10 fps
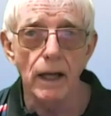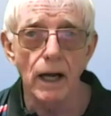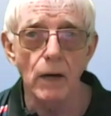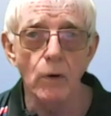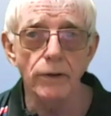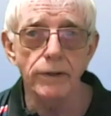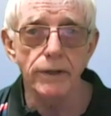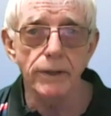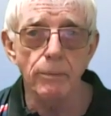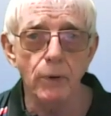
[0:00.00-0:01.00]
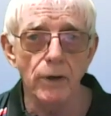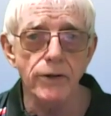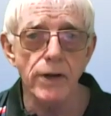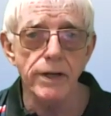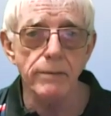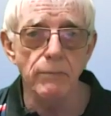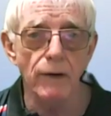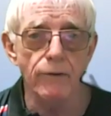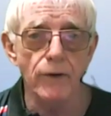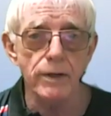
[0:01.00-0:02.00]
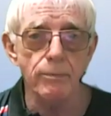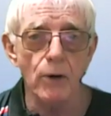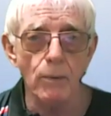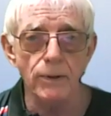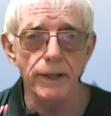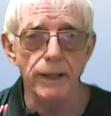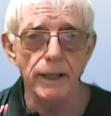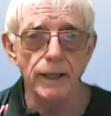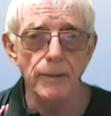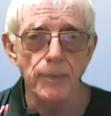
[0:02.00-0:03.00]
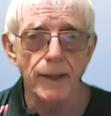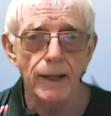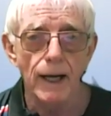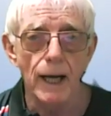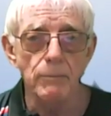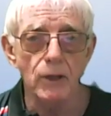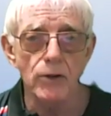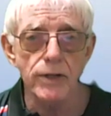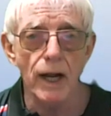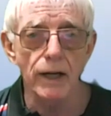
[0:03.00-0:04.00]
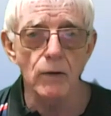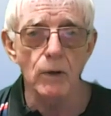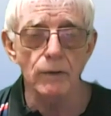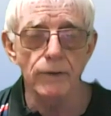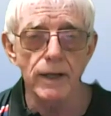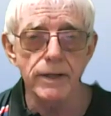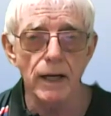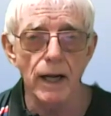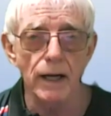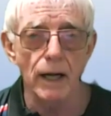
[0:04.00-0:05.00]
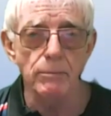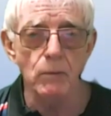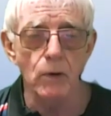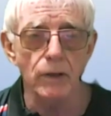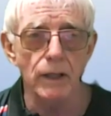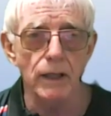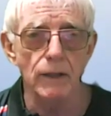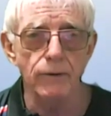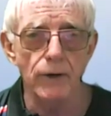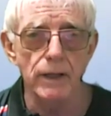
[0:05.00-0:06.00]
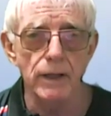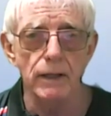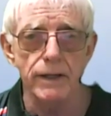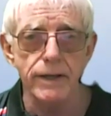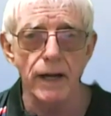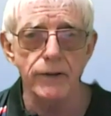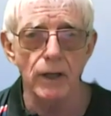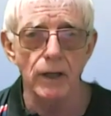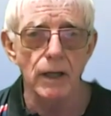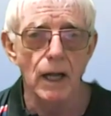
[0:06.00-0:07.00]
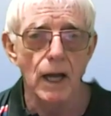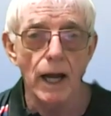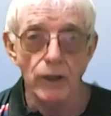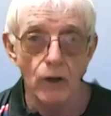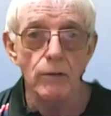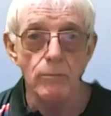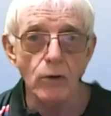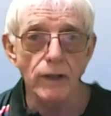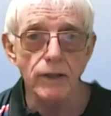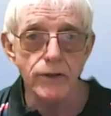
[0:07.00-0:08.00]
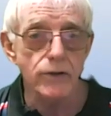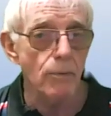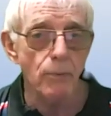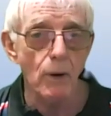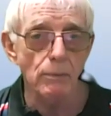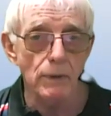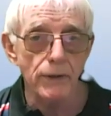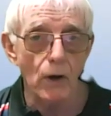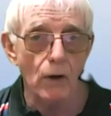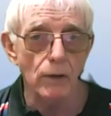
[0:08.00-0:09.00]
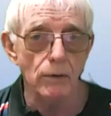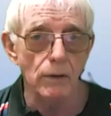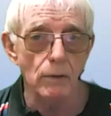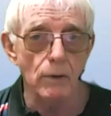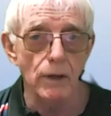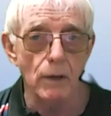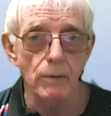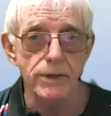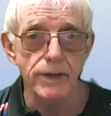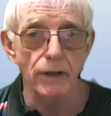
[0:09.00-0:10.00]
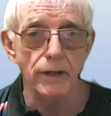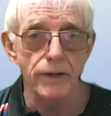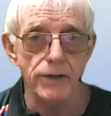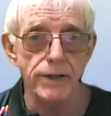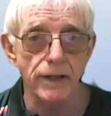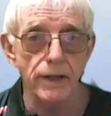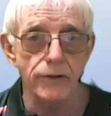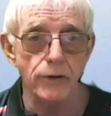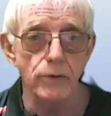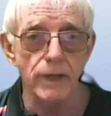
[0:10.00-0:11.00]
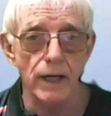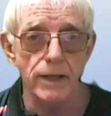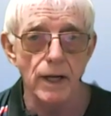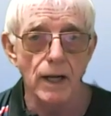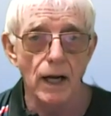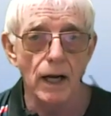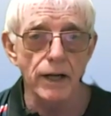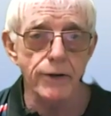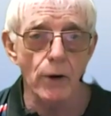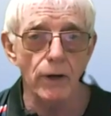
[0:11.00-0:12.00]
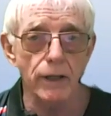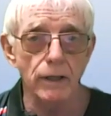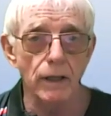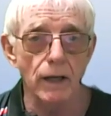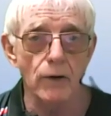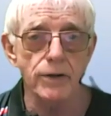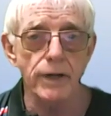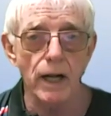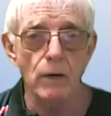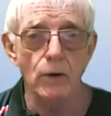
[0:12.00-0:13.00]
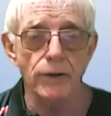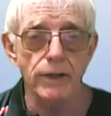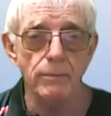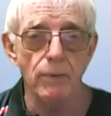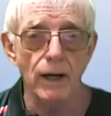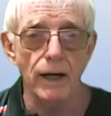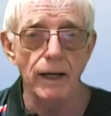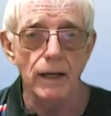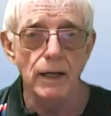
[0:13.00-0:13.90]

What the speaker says: I wanted to purchase my first property here, and because I had a work visa and I'd been working here for a year, etc., I got a mortgage, no problem at all. It was done and dusted in 2 days. I saw a house that I wanted to buy.